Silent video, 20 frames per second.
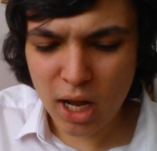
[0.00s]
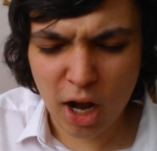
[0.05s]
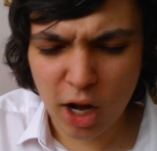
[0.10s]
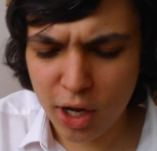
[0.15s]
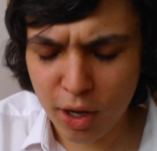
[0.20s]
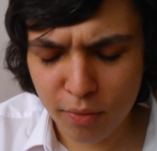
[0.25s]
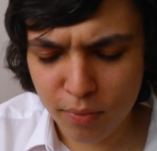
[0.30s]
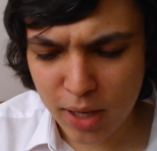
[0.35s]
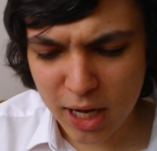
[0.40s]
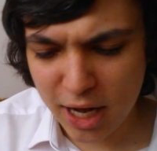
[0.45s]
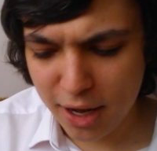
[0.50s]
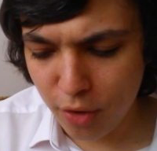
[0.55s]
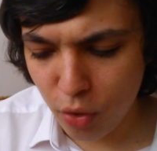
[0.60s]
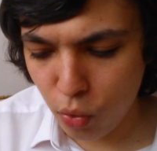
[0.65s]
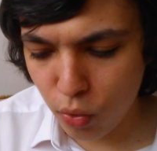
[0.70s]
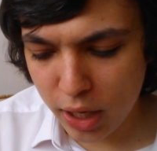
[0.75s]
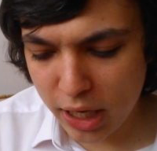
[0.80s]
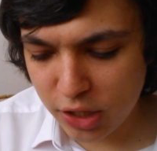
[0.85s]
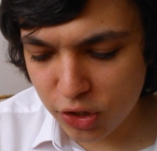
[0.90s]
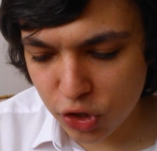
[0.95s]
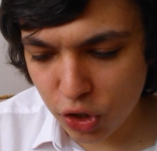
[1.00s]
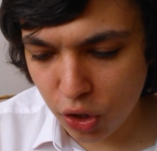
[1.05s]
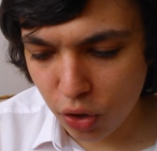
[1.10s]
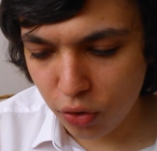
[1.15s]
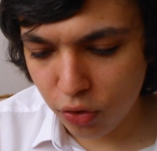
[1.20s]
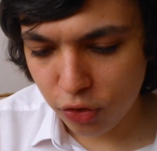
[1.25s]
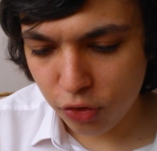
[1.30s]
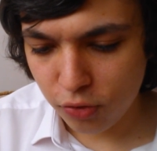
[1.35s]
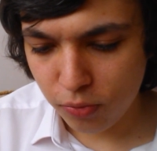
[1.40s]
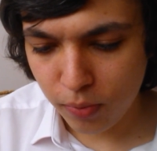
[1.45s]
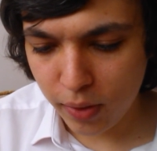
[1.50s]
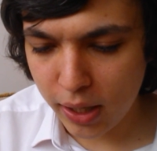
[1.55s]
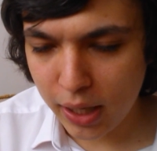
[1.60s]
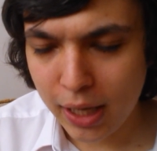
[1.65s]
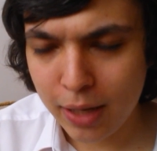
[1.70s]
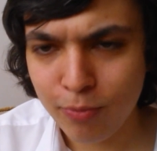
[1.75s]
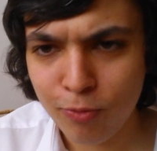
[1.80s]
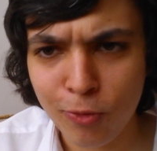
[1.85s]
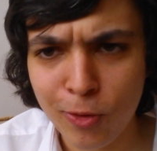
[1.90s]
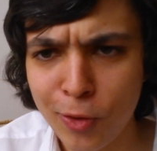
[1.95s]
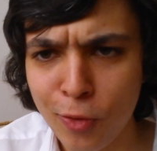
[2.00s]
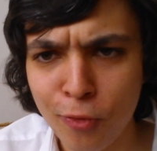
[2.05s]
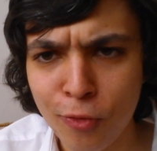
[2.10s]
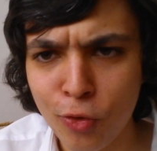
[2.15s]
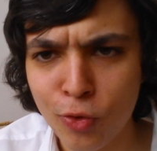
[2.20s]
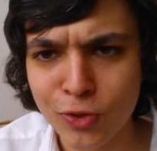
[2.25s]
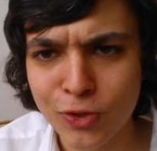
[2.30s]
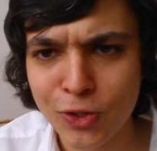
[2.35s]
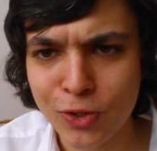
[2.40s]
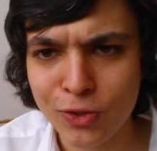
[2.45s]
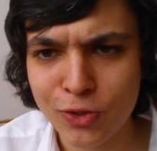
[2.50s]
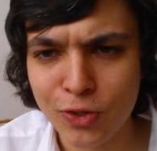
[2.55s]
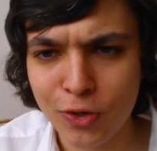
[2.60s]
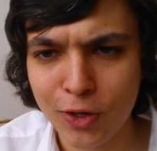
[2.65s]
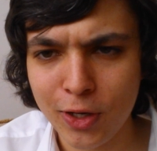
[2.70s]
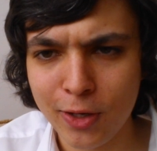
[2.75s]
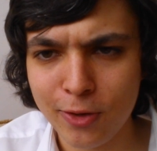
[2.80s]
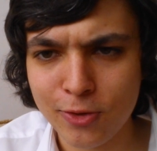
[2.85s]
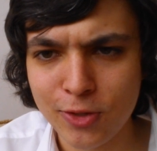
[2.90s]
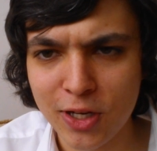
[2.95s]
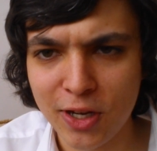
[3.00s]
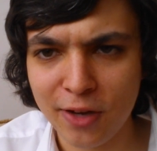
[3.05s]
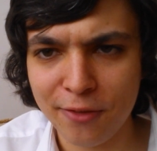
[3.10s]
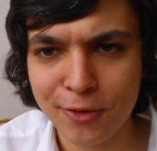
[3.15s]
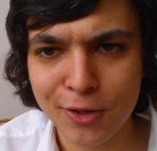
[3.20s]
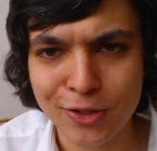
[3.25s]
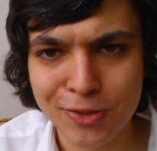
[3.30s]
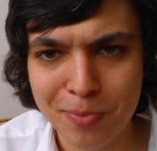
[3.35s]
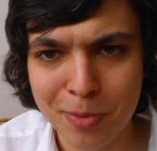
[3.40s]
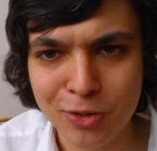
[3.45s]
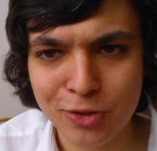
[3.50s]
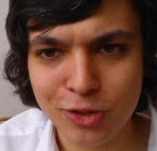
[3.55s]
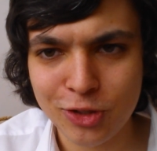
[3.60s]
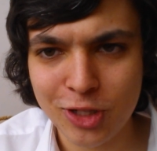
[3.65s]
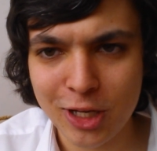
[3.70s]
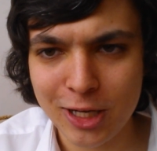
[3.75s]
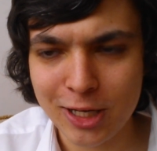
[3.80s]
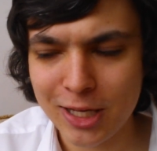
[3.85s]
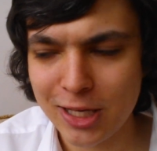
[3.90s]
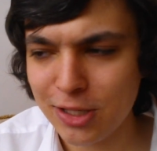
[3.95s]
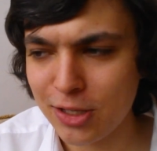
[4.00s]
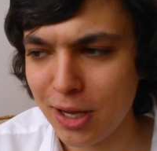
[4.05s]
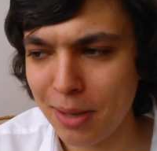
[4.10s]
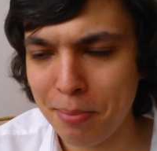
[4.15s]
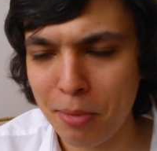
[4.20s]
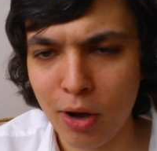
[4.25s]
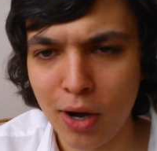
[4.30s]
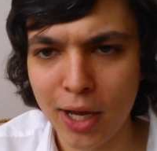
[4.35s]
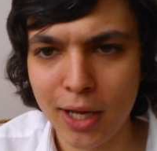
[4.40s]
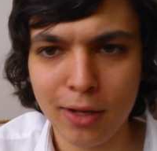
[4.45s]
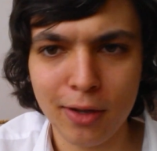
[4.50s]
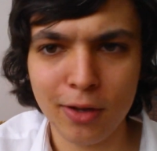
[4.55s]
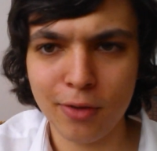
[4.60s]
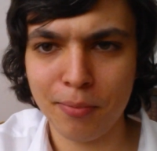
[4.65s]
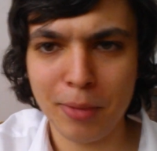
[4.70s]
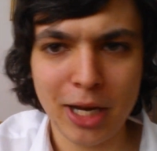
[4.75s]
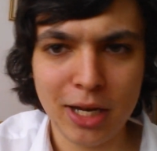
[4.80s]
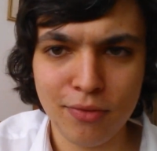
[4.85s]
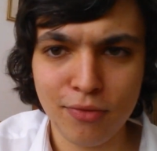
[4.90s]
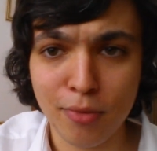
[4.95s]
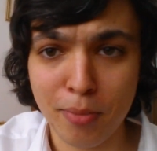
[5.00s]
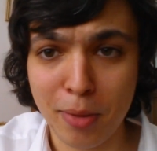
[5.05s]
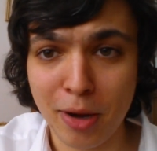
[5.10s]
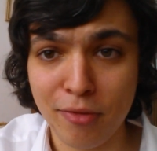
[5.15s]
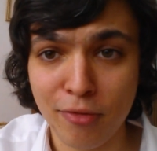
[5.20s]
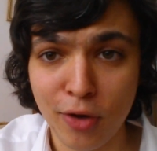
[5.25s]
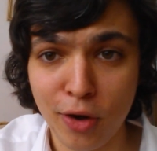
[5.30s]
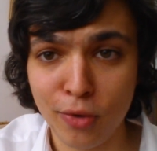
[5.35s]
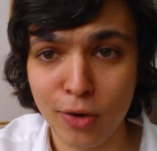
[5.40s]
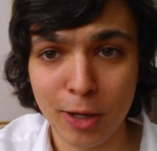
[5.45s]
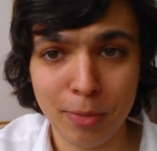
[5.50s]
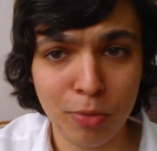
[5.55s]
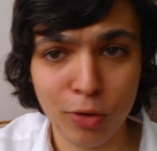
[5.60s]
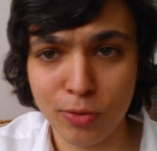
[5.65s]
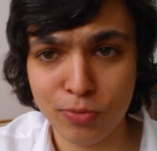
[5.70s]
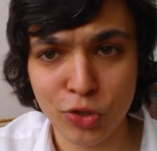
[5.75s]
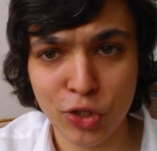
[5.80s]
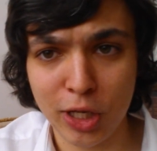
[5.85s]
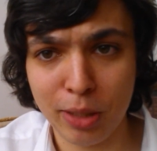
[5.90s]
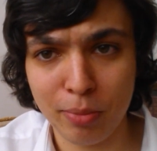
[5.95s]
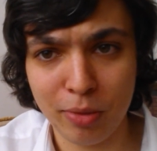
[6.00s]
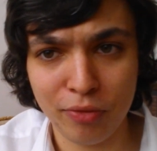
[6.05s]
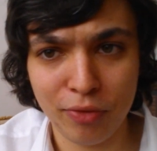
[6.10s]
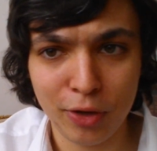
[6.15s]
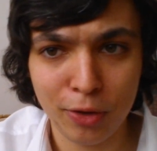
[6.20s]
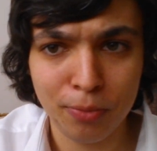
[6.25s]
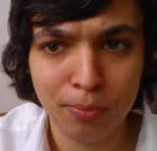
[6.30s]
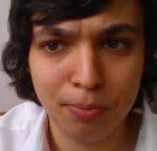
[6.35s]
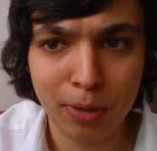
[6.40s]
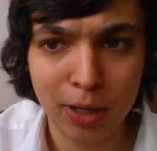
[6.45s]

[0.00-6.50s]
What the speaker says: I don't need all these songs, really. 3 or 4 songs on here is enough, because most CDs I buy are mainly for my phone. I put them straight on my phone.